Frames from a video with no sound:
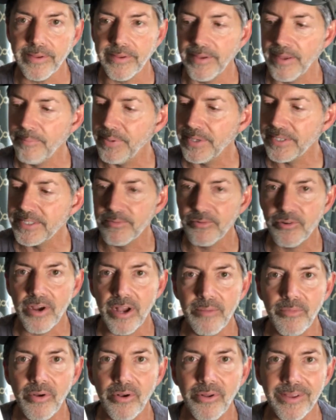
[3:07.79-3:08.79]
I picked some
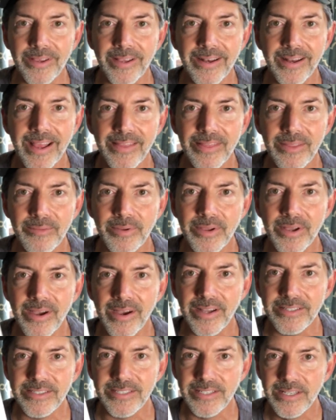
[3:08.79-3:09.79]
crown molding and had them
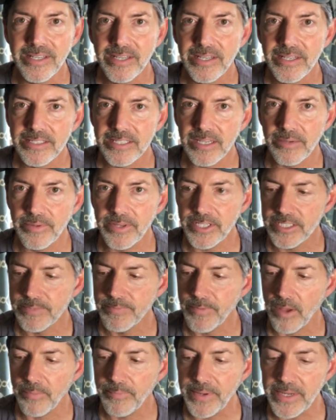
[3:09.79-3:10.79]
cut some of these
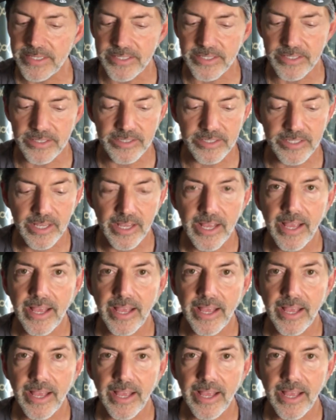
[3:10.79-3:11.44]
small pieces,